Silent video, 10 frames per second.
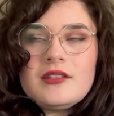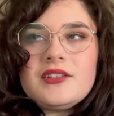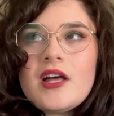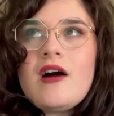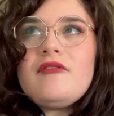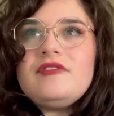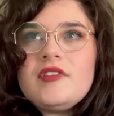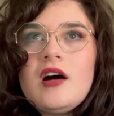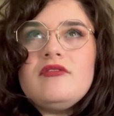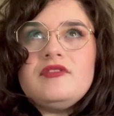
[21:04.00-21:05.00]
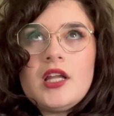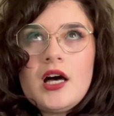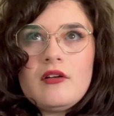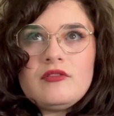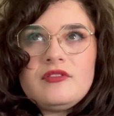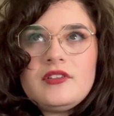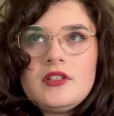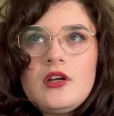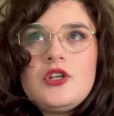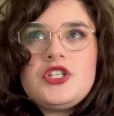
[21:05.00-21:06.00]
love, love, love
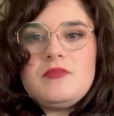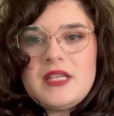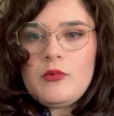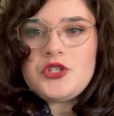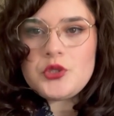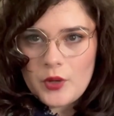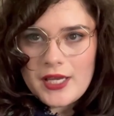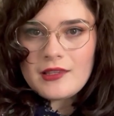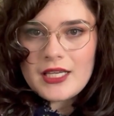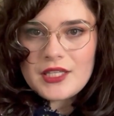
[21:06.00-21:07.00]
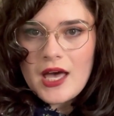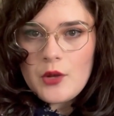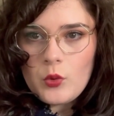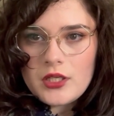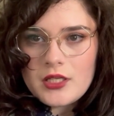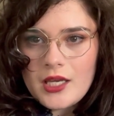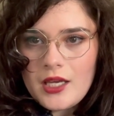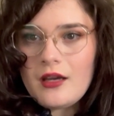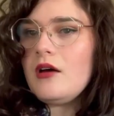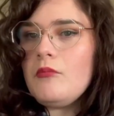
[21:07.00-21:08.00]
to be able to write like that one
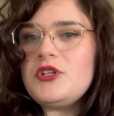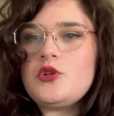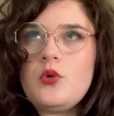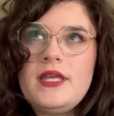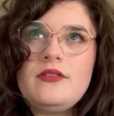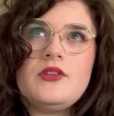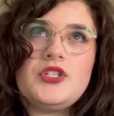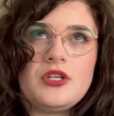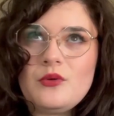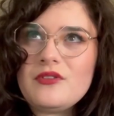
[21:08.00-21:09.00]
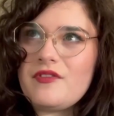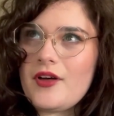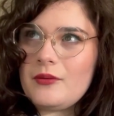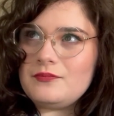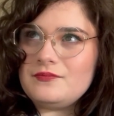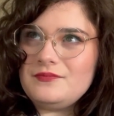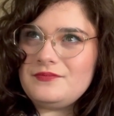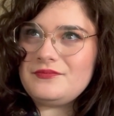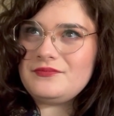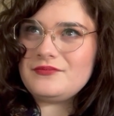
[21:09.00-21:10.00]
day. Between the two of them,
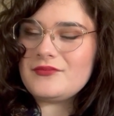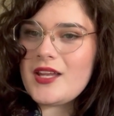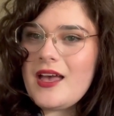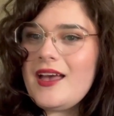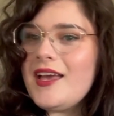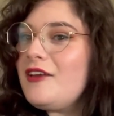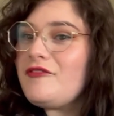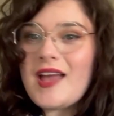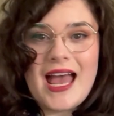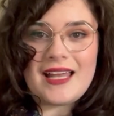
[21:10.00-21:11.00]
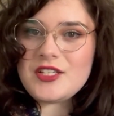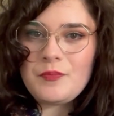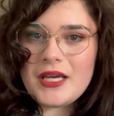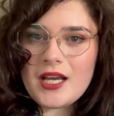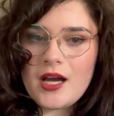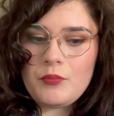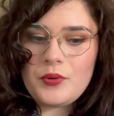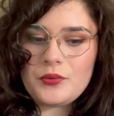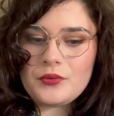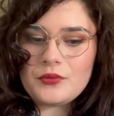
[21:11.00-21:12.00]
if I had to pick up
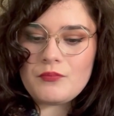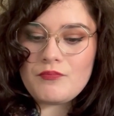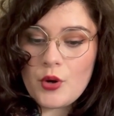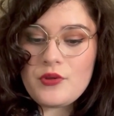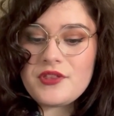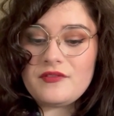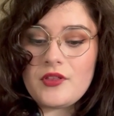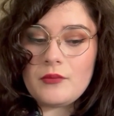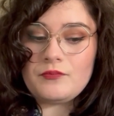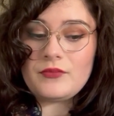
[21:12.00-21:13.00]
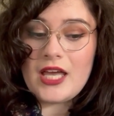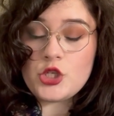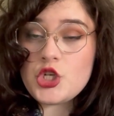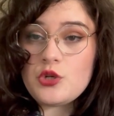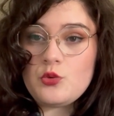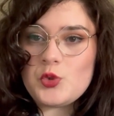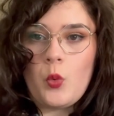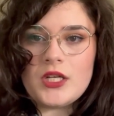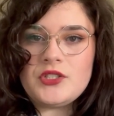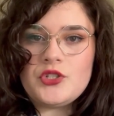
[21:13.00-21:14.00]
both of them and choose
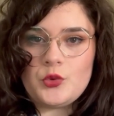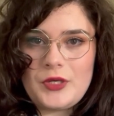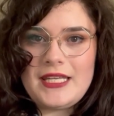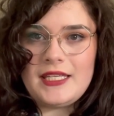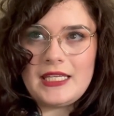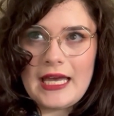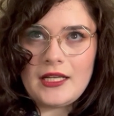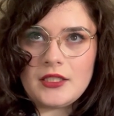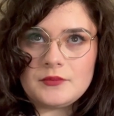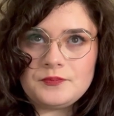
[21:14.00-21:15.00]
one to read again,